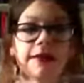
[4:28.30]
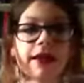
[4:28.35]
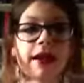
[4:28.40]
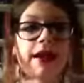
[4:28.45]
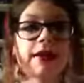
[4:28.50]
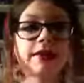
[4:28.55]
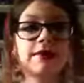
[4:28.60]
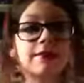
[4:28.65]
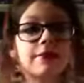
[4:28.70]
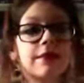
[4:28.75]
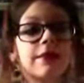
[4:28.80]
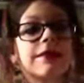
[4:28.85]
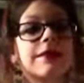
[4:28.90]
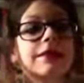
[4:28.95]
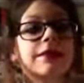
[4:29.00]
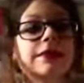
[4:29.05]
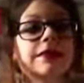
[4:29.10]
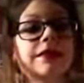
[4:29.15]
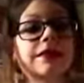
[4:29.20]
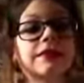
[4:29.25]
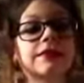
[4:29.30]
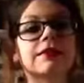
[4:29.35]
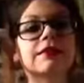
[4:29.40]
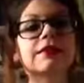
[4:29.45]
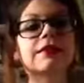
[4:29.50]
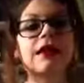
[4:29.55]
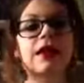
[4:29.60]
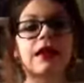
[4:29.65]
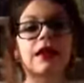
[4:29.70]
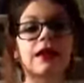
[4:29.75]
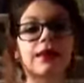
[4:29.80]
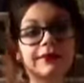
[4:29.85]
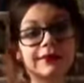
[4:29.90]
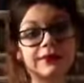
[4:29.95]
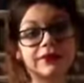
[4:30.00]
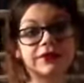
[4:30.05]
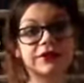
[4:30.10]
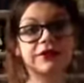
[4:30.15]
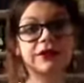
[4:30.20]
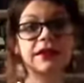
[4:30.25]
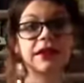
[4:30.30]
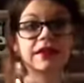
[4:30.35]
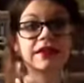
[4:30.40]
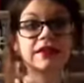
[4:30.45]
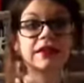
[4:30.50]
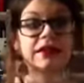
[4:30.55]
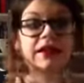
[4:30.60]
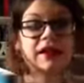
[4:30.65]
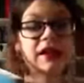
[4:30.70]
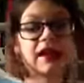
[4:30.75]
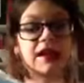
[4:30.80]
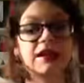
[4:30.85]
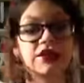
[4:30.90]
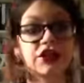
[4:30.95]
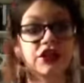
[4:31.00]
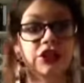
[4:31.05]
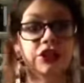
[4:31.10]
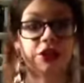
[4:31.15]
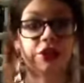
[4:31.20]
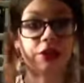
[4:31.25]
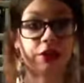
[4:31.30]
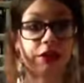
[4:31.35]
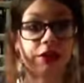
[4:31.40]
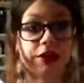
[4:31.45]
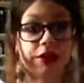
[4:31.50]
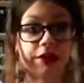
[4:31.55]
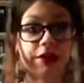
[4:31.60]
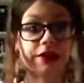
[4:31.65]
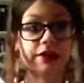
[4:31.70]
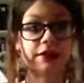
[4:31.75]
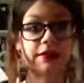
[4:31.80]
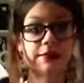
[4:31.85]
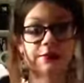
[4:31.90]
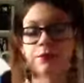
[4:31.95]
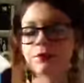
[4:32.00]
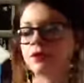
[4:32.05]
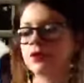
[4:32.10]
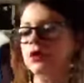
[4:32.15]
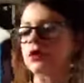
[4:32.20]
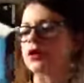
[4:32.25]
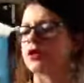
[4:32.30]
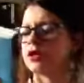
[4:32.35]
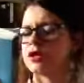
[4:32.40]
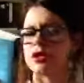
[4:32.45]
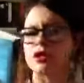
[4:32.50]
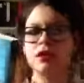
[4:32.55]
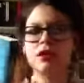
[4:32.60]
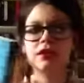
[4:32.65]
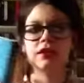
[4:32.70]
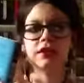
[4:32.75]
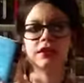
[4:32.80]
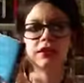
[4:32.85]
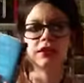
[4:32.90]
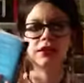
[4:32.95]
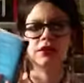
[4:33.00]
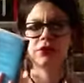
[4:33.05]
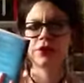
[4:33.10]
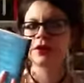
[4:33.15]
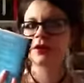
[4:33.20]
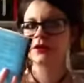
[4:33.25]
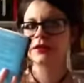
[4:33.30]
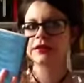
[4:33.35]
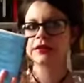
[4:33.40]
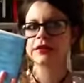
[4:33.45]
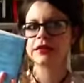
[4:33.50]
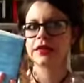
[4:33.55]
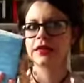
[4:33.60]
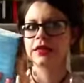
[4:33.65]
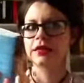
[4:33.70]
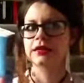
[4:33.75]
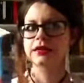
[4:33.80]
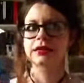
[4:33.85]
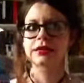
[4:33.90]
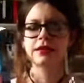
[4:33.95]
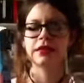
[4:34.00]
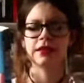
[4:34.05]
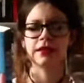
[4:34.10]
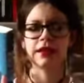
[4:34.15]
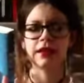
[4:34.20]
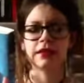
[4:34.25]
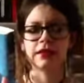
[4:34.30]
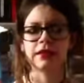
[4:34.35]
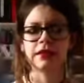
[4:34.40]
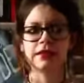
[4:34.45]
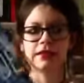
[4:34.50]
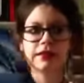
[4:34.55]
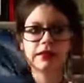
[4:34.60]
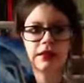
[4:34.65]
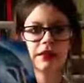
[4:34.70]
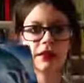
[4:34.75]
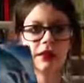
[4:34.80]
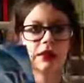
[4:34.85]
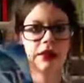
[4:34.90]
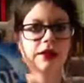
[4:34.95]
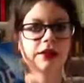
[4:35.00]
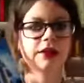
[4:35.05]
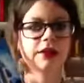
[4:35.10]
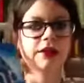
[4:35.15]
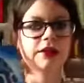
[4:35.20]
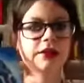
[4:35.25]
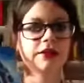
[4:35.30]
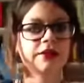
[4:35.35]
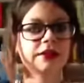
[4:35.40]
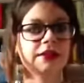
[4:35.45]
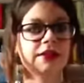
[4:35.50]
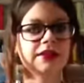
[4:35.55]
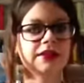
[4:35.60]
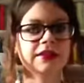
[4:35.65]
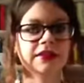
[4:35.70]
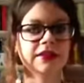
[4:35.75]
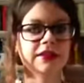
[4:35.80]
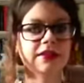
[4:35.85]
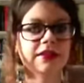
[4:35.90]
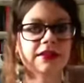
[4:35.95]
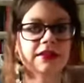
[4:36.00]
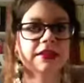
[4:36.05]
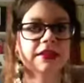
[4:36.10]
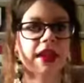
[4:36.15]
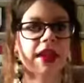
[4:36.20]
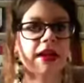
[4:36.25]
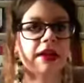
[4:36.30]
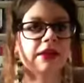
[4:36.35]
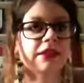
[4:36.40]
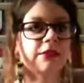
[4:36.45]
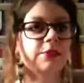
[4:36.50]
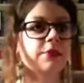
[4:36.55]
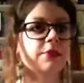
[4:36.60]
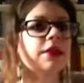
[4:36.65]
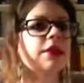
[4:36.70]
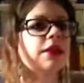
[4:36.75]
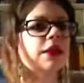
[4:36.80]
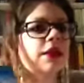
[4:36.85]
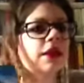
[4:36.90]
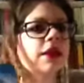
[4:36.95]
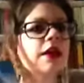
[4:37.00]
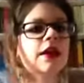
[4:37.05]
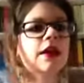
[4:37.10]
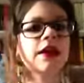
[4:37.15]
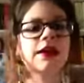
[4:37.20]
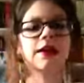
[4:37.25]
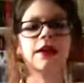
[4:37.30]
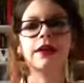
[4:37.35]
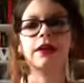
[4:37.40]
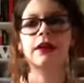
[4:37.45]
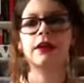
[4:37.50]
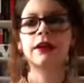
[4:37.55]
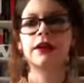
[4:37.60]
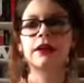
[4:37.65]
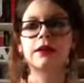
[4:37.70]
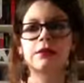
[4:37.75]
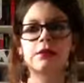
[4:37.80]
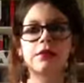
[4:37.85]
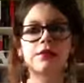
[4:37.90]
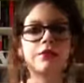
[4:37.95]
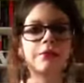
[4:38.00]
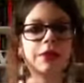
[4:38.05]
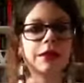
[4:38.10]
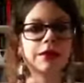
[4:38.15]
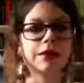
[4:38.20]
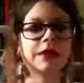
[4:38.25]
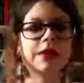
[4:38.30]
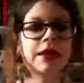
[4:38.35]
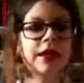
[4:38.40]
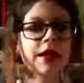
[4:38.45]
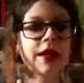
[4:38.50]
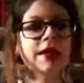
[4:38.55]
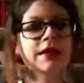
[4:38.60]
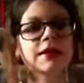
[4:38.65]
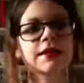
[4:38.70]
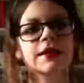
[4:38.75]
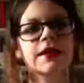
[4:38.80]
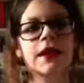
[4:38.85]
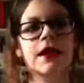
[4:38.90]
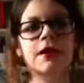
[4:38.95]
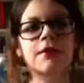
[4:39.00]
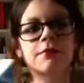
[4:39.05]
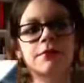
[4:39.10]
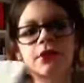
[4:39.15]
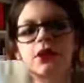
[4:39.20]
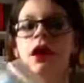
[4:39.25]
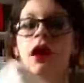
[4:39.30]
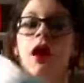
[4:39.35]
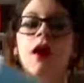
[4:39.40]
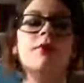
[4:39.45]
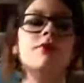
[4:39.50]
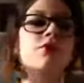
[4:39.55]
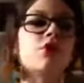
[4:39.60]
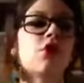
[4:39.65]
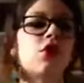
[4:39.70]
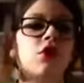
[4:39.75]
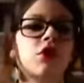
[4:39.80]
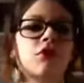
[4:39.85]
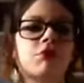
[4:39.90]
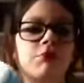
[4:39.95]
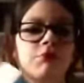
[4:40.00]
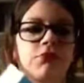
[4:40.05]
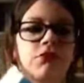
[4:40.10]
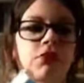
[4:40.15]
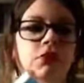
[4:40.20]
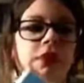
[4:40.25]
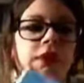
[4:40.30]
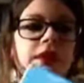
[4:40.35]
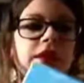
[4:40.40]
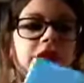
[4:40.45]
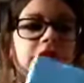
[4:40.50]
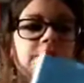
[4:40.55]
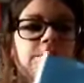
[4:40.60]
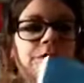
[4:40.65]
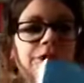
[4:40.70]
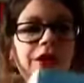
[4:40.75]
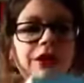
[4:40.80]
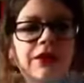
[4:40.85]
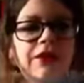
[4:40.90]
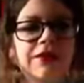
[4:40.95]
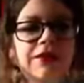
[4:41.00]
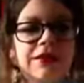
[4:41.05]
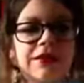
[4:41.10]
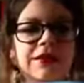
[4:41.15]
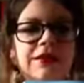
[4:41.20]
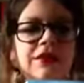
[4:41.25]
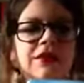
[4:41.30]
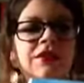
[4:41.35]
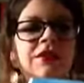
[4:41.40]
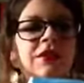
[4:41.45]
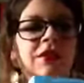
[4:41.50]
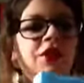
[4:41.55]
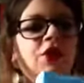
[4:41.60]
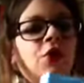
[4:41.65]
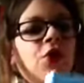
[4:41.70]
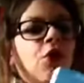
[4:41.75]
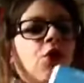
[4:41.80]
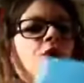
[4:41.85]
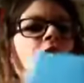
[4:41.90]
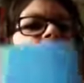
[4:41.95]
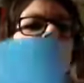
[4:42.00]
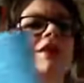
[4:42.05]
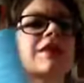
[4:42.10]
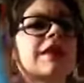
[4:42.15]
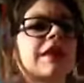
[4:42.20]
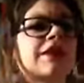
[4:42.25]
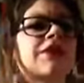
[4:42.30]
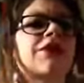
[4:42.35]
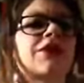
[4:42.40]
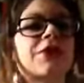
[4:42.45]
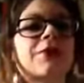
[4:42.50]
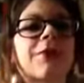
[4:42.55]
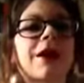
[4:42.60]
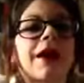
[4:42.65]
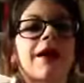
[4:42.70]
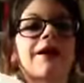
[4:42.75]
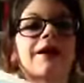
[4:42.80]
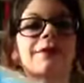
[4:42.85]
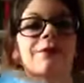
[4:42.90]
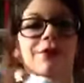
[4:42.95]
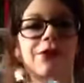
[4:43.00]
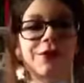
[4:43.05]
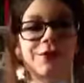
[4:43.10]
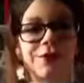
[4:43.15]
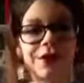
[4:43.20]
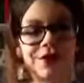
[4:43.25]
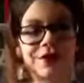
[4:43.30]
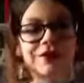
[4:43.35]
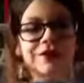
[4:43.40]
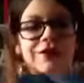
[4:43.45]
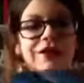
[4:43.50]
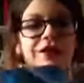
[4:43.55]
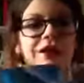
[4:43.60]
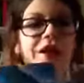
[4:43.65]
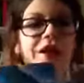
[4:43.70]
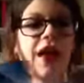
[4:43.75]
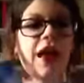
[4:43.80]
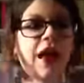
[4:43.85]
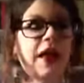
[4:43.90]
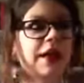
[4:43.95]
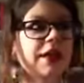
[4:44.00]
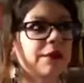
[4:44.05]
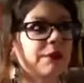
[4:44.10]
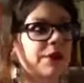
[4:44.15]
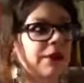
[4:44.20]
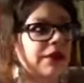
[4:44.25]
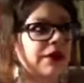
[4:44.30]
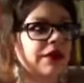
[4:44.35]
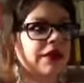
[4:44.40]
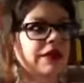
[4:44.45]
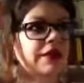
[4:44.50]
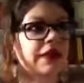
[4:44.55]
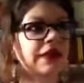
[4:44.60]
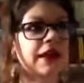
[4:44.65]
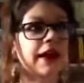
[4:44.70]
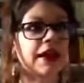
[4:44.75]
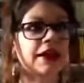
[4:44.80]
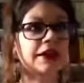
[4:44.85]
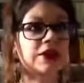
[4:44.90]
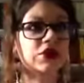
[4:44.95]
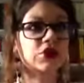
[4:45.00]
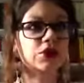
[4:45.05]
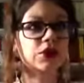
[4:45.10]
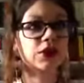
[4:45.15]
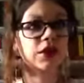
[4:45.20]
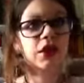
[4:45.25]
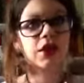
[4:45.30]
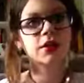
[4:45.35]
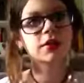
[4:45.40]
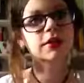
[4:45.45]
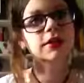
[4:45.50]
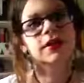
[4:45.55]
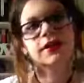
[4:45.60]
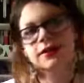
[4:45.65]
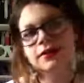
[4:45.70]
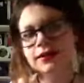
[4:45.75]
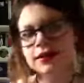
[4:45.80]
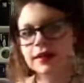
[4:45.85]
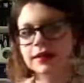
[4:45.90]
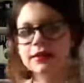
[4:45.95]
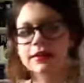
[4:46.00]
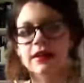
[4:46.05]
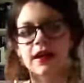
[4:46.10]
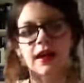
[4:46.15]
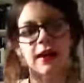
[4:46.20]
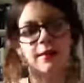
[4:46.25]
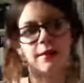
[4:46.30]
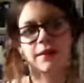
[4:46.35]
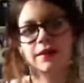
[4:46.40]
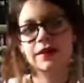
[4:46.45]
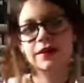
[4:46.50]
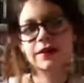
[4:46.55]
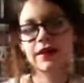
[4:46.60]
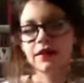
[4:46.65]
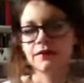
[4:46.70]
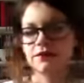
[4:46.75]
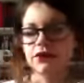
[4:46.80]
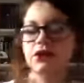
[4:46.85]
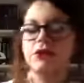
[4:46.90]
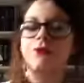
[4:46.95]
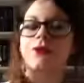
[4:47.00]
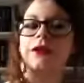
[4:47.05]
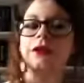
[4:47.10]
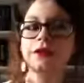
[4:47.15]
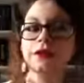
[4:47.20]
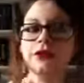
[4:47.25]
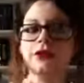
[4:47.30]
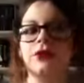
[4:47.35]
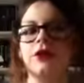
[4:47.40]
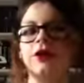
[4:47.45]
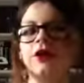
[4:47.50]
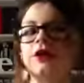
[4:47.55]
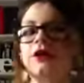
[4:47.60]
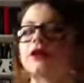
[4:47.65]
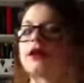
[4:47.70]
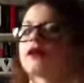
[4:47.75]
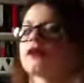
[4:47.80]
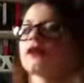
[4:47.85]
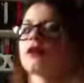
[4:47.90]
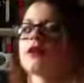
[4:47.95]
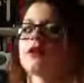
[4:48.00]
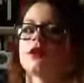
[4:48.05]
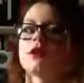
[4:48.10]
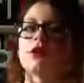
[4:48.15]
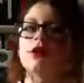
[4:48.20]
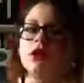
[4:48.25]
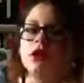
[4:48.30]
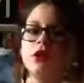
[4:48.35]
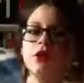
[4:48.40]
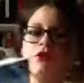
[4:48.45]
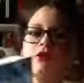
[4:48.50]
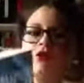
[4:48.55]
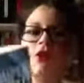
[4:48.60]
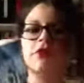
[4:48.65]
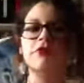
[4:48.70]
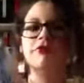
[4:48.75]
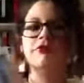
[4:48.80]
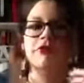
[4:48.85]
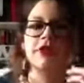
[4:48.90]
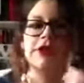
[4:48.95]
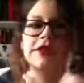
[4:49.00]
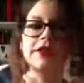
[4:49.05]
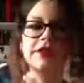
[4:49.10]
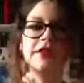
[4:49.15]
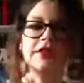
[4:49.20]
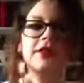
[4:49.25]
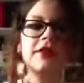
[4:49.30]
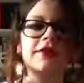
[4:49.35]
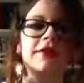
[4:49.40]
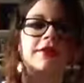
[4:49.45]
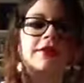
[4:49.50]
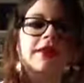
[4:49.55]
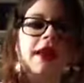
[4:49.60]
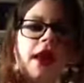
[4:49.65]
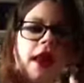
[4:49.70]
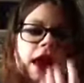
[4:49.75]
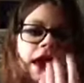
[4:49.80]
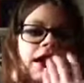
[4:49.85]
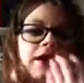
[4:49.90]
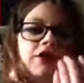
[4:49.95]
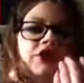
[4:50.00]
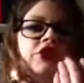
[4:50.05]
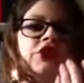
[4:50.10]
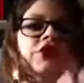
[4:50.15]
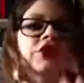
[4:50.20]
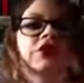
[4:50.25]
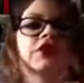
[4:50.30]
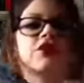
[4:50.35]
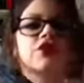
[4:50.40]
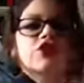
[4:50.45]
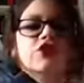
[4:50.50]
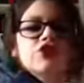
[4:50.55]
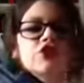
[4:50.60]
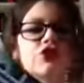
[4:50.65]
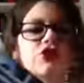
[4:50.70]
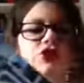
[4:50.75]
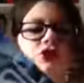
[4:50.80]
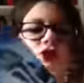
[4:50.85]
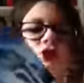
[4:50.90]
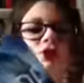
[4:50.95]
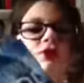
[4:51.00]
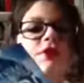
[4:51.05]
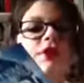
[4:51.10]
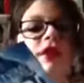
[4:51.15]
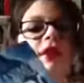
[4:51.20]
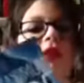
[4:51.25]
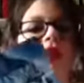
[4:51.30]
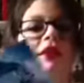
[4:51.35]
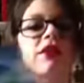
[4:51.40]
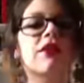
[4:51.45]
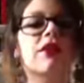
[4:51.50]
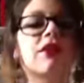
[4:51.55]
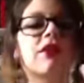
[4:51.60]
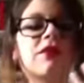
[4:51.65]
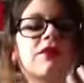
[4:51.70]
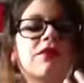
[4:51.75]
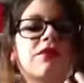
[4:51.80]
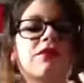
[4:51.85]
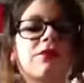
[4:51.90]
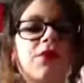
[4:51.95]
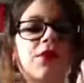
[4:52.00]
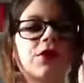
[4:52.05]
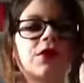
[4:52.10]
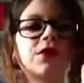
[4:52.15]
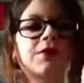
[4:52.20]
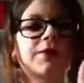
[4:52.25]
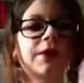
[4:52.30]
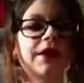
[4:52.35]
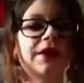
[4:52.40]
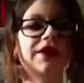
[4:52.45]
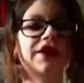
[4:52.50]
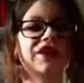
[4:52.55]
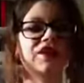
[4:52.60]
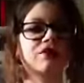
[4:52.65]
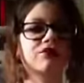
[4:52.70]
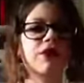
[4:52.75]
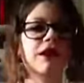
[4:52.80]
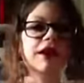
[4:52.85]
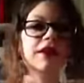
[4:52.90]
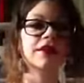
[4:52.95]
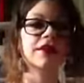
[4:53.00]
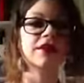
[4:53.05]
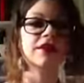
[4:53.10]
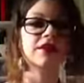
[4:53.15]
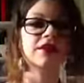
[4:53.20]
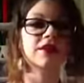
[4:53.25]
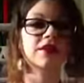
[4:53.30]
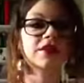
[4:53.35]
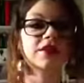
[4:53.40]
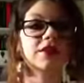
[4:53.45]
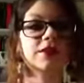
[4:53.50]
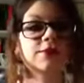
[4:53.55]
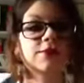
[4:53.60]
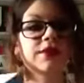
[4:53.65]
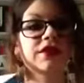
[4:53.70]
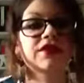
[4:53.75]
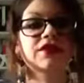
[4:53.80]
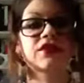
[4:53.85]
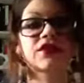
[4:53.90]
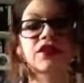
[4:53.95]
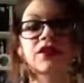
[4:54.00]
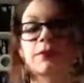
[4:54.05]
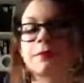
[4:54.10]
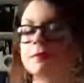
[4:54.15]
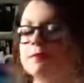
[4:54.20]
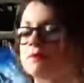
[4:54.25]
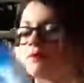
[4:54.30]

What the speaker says: ass scientists that are like genetically engineering kids into these crazy things. And then these like six escape, and then like one of them gets kidnapped. I'm not doing any spoilers, this is all what's said on the back pretty much. And then Angel, the youngest, gets kidnapped, then they have to go rescue her, and you know, craziness, action ensues, and they're followed by the Erasers, which are